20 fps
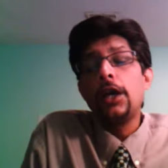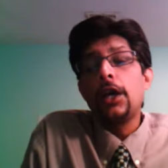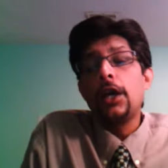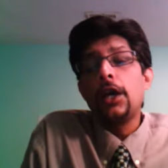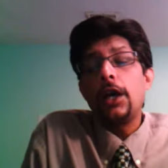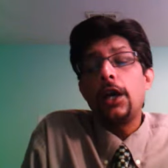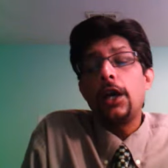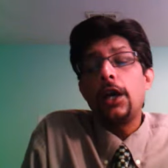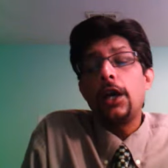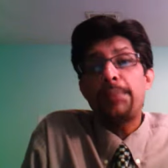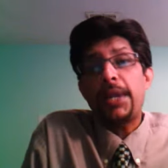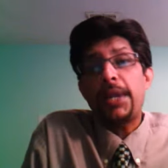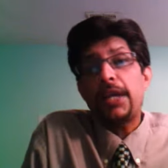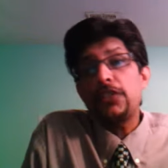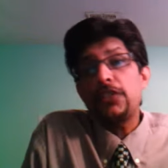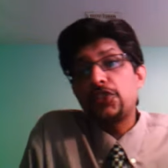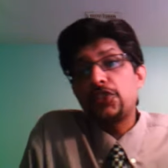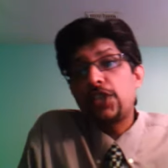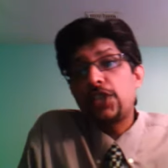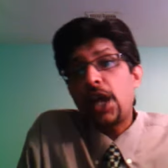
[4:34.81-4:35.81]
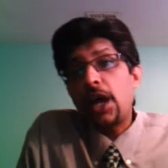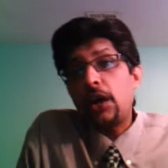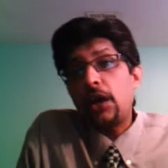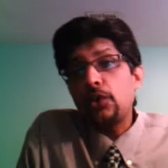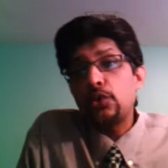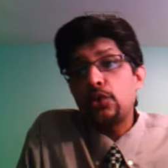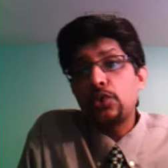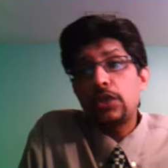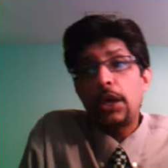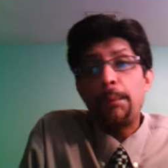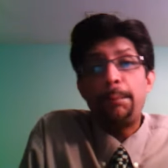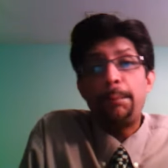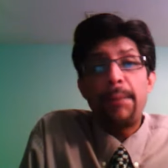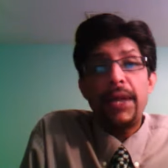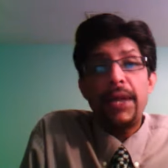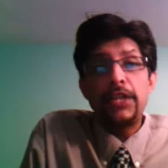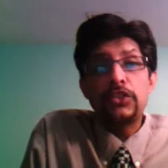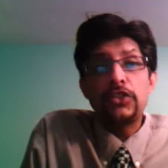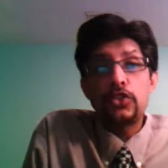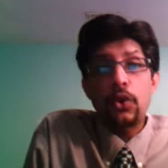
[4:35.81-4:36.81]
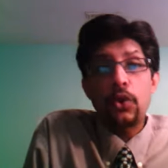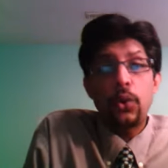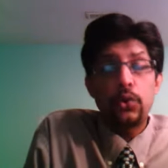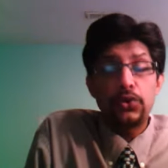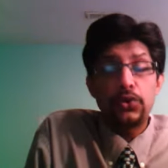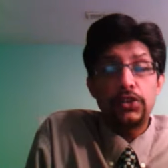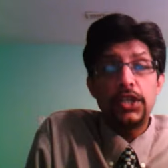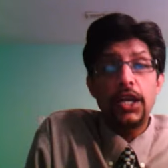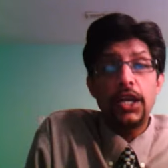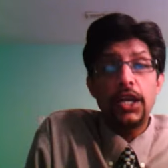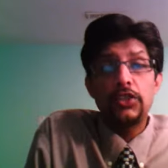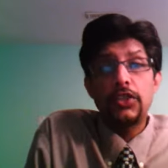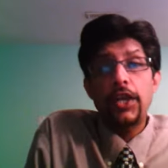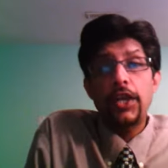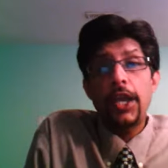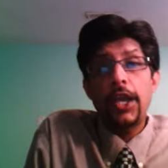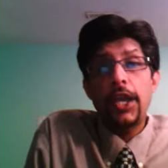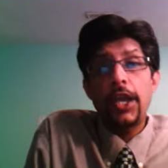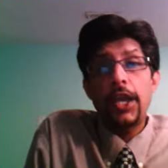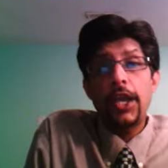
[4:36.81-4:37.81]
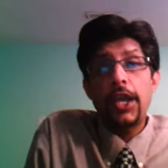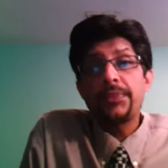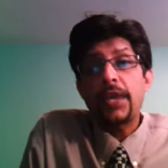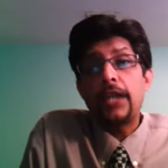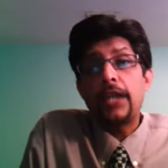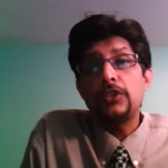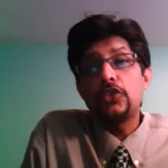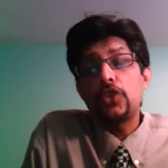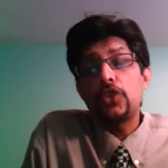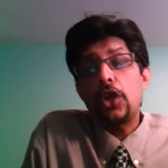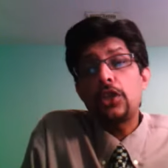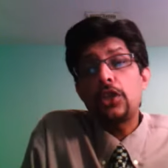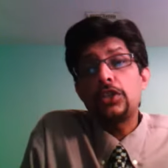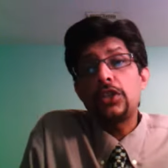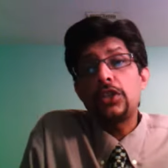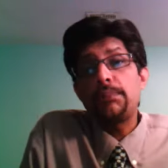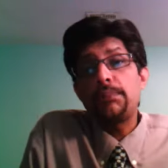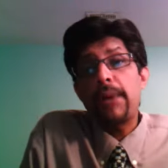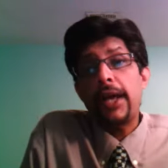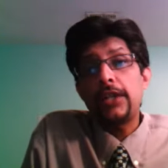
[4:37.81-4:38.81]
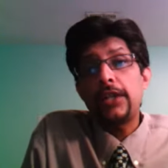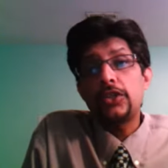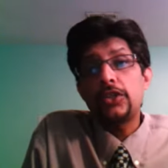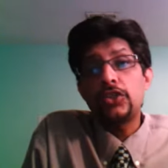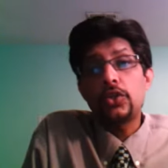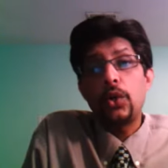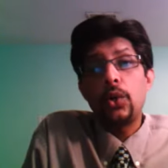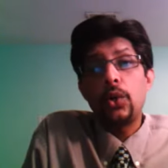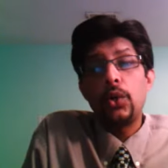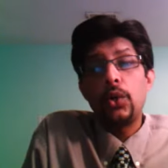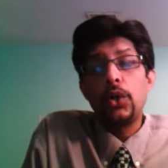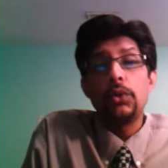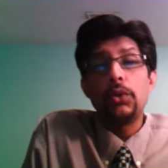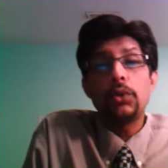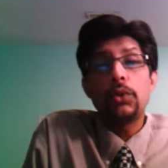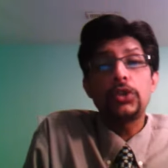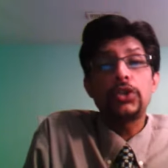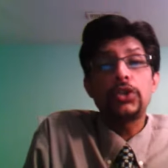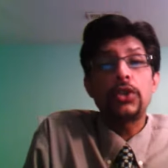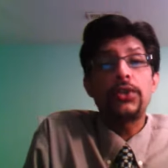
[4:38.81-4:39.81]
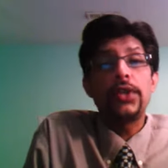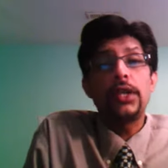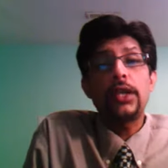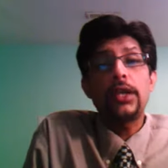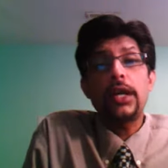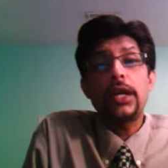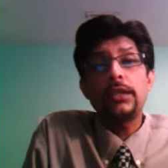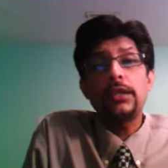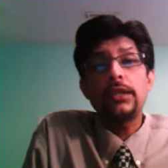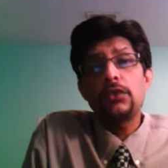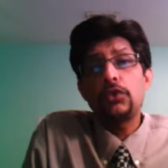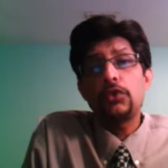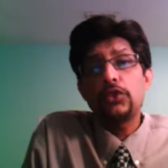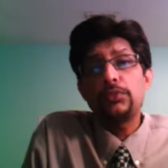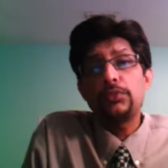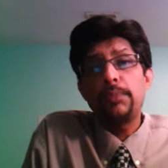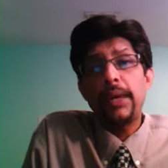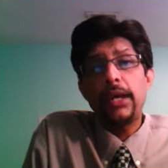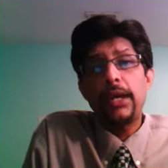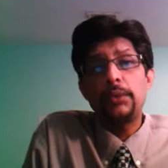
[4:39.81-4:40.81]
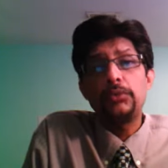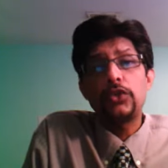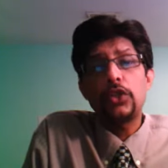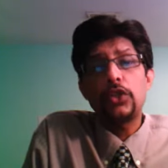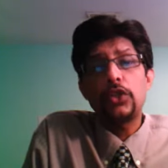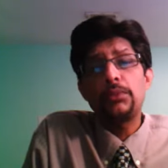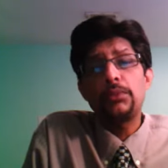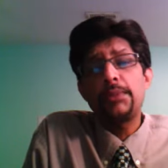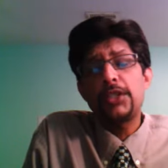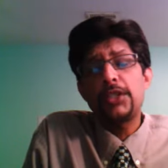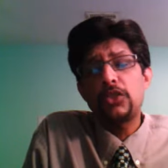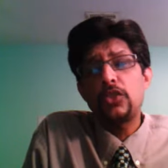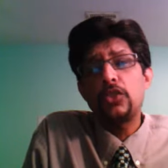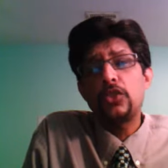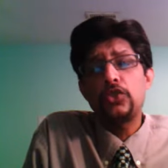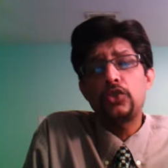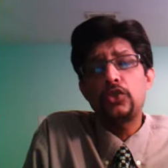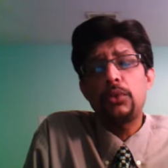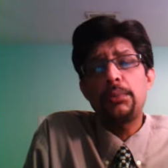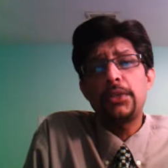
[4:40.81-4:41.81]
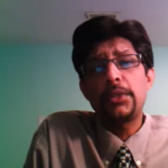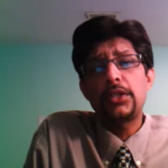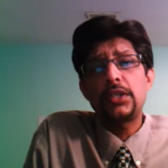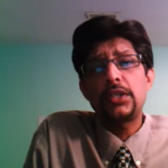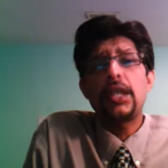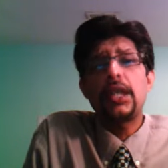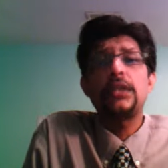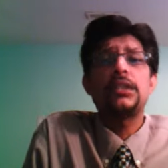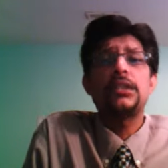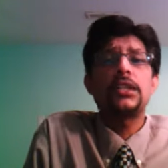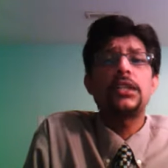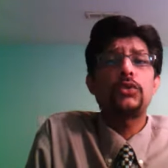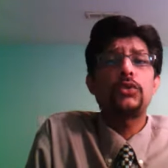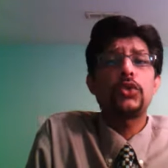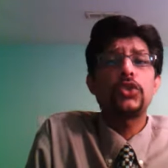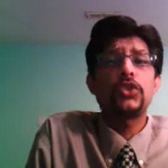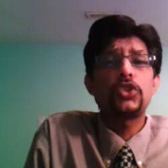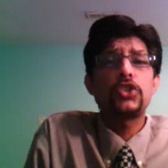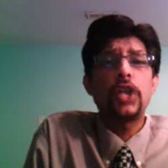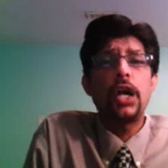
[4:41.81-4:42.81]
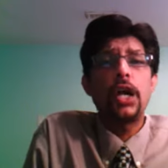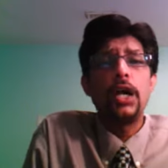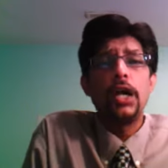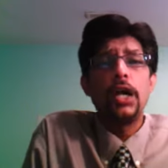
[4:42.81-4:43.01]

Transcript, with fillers: uh, priced out uh, Ben Stokes the other day and Jonathan Bairstow was a real, I think it was Jonathan Bairstow, Joe Buttler, I think it was uh,